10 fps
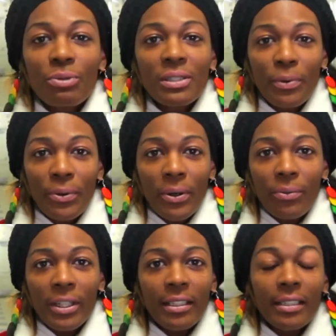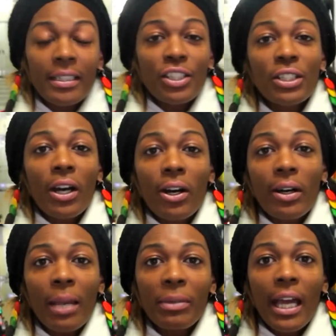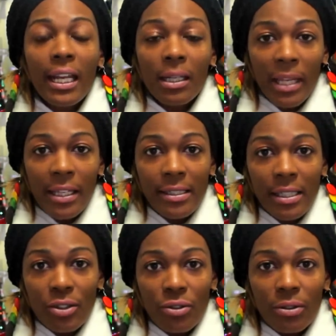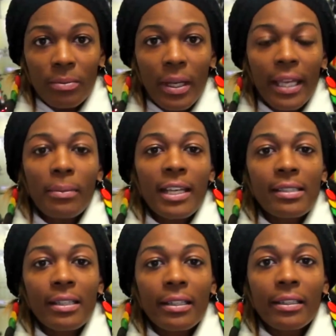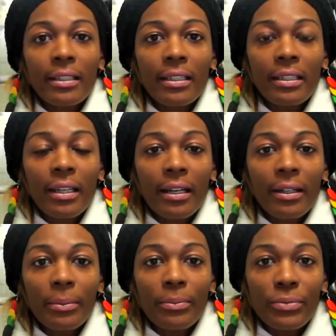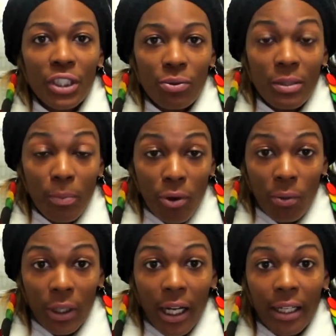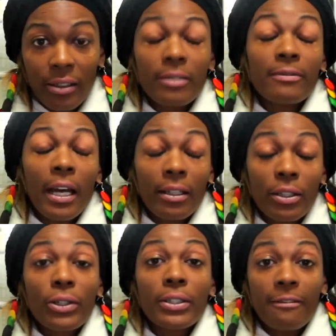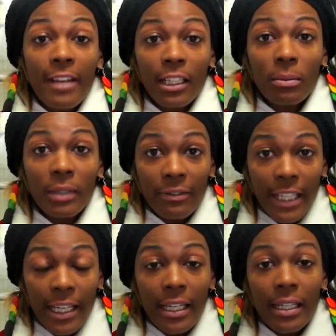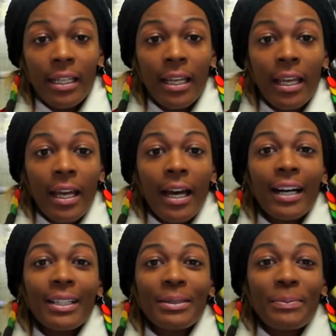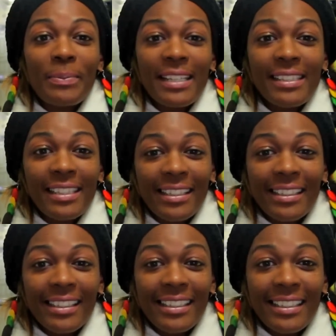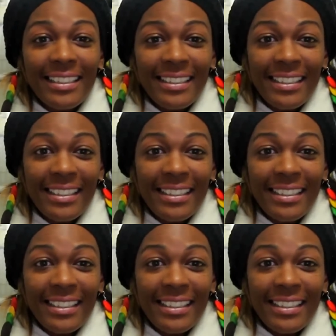was born with a condition called amniotic band syndrome, and basically she was born with an underdeveloped left hand. Basically,